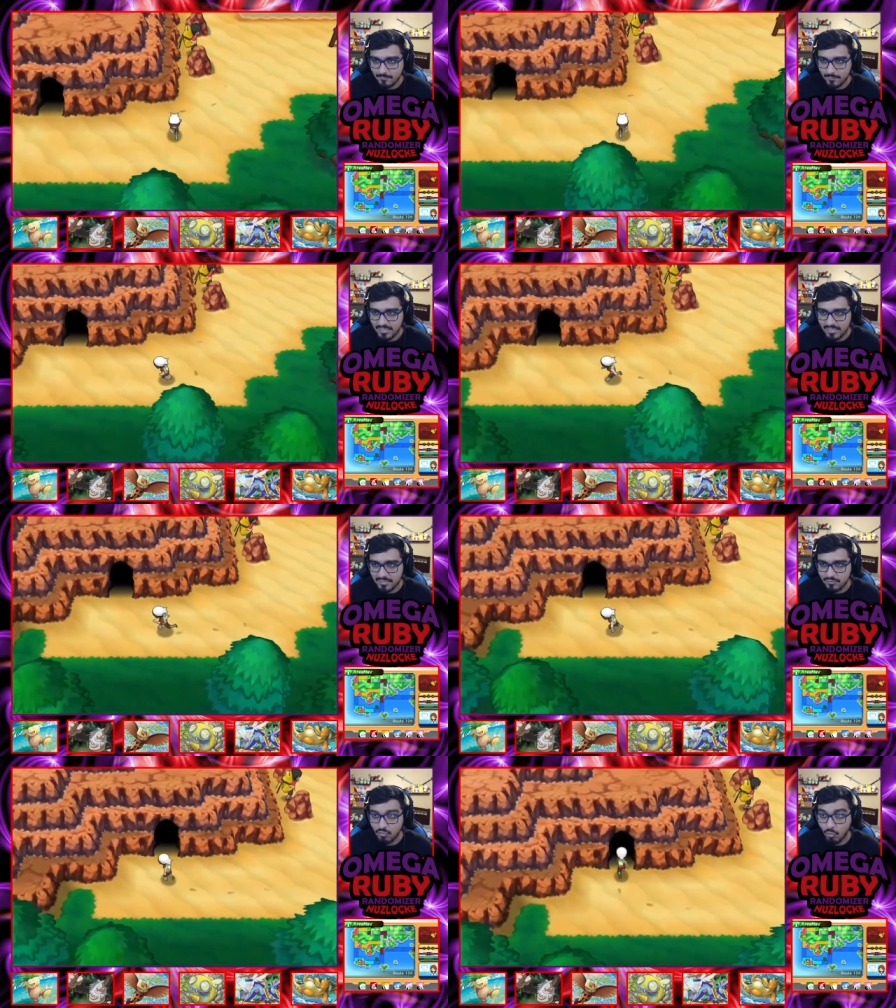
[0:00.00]
we
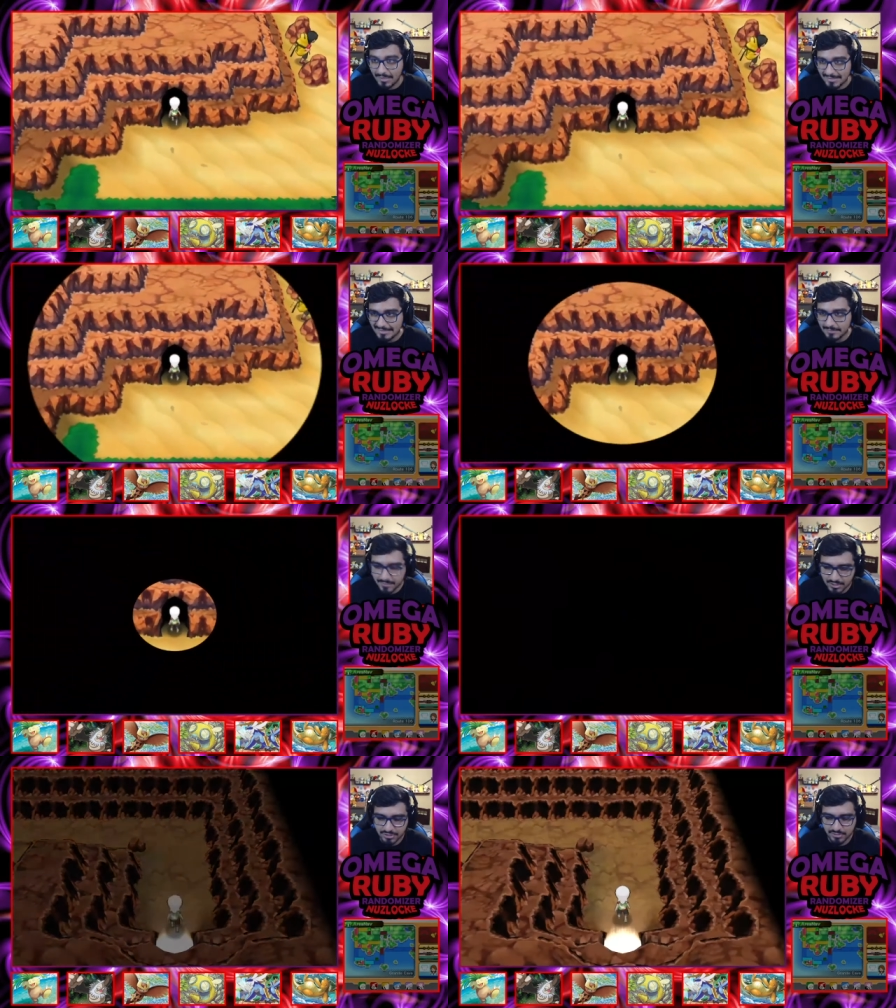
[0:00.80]
greatly
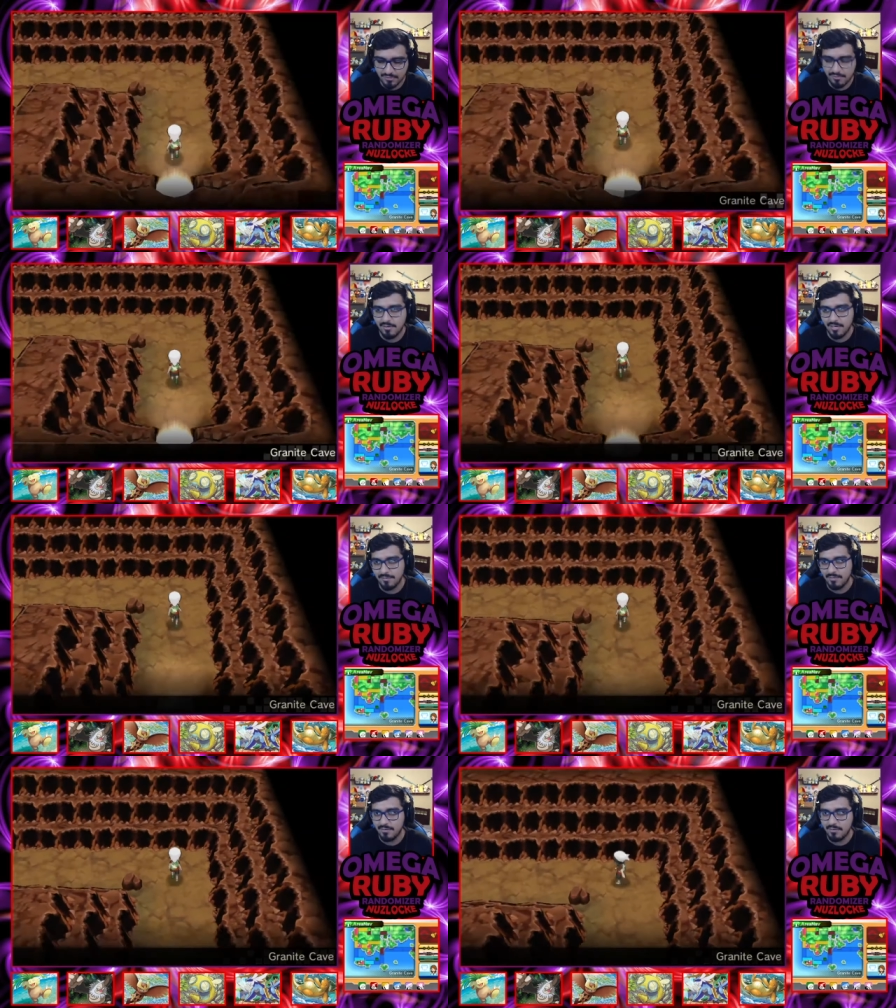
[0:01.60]
diminish the
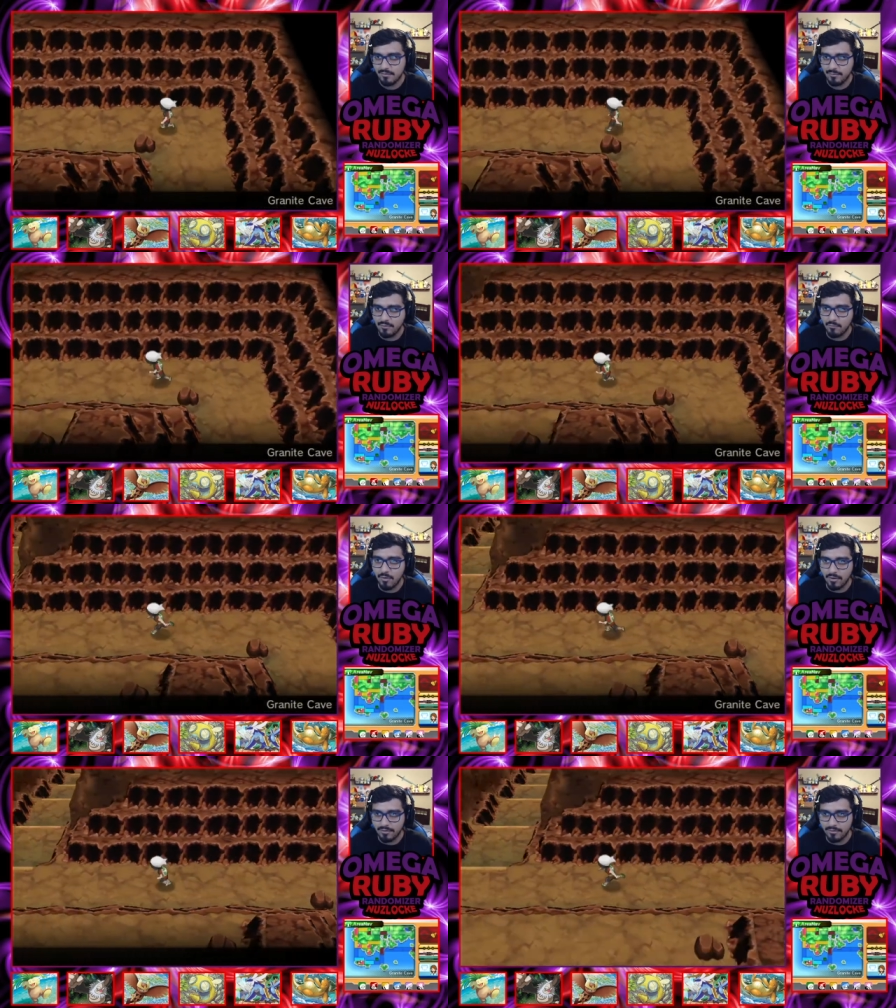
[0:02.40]
time uh,
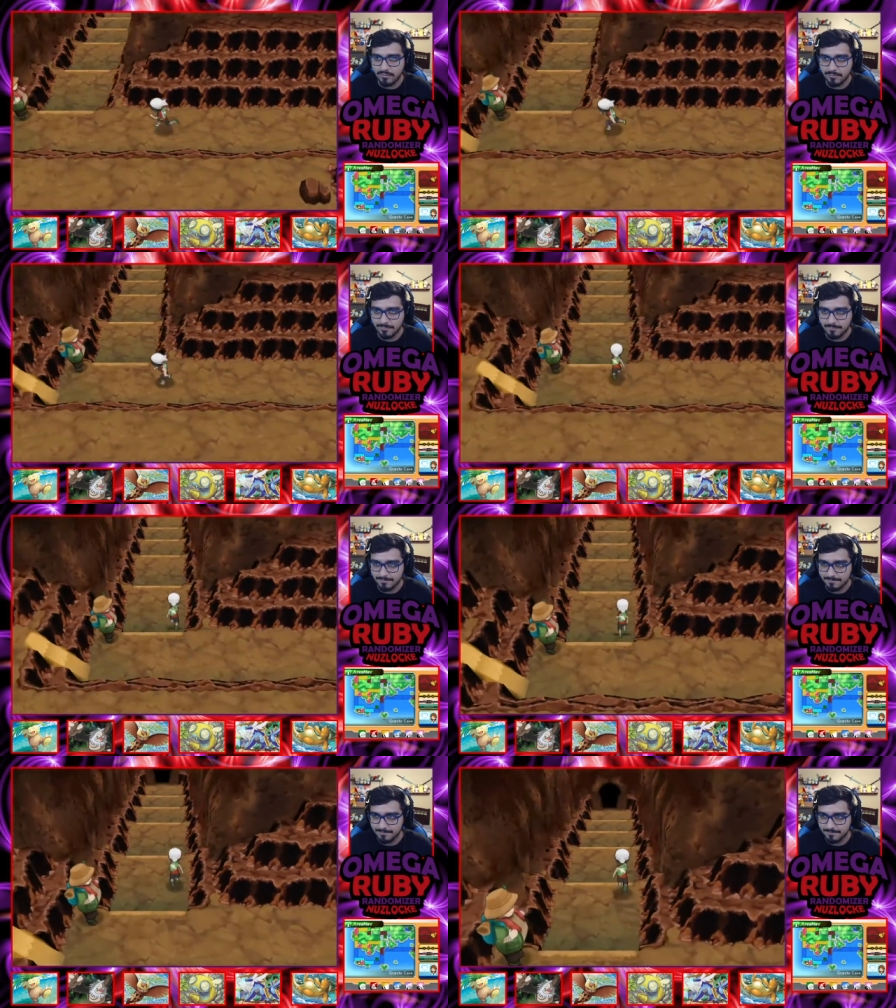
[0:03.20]
required
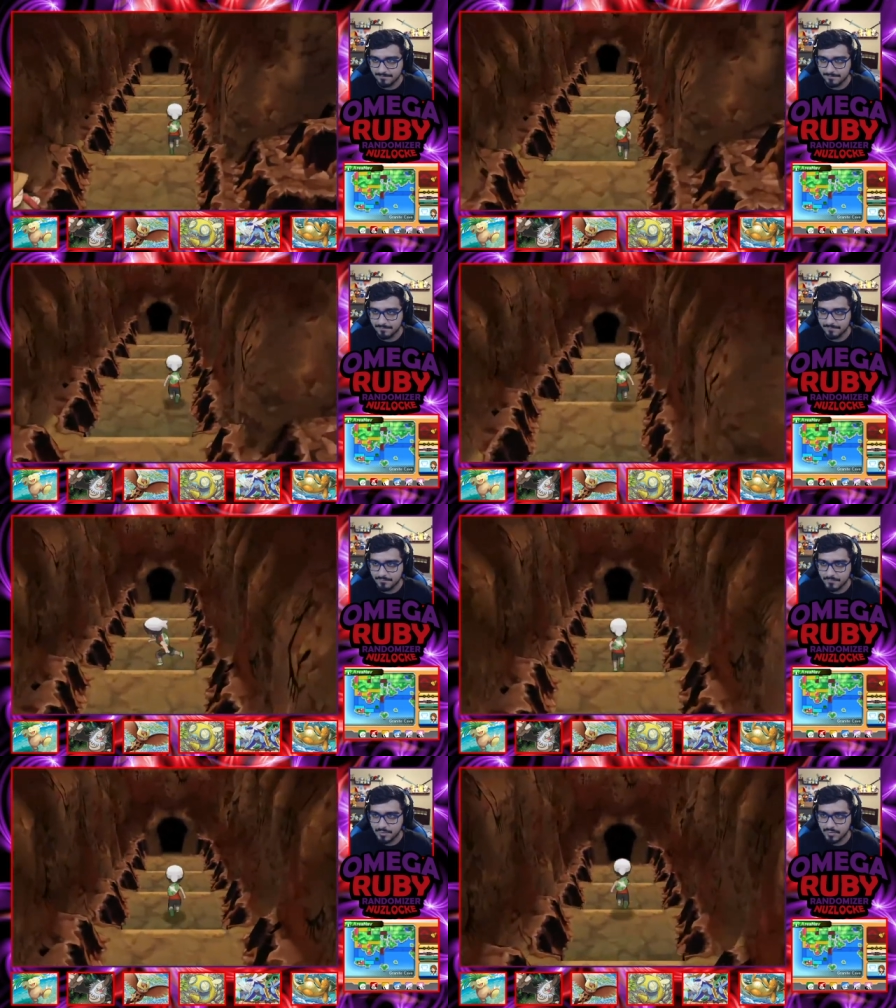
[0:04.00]

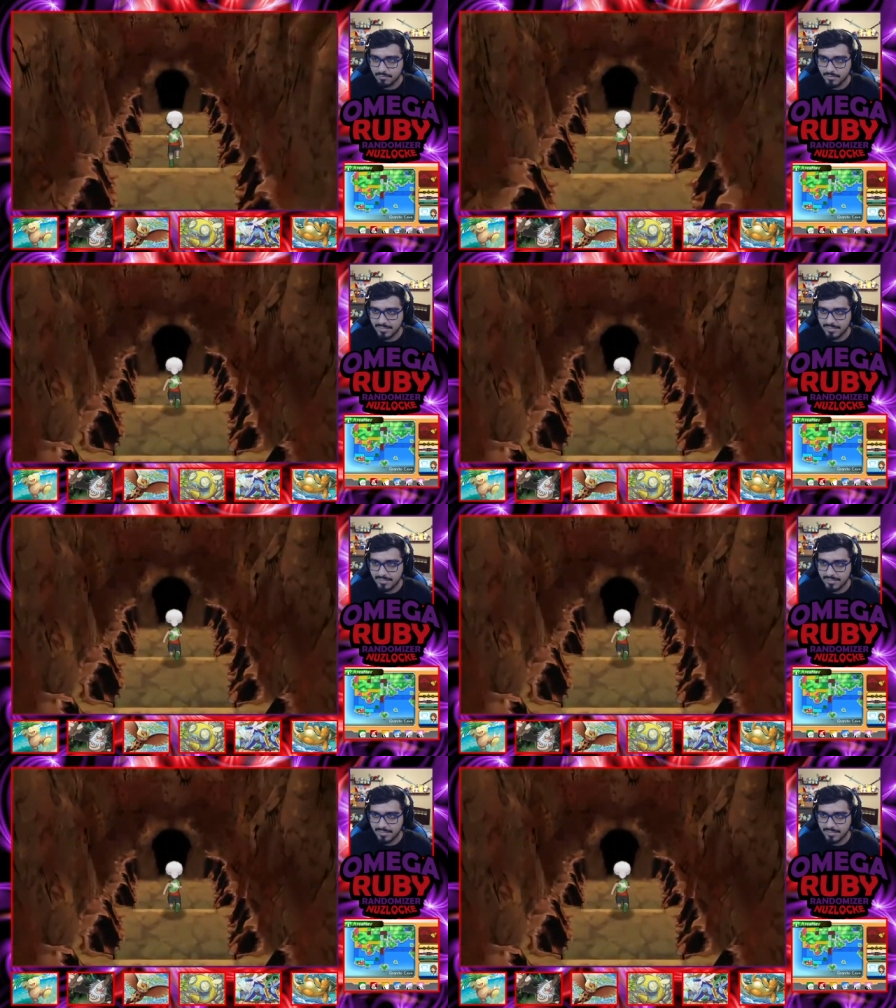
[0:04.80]
to complete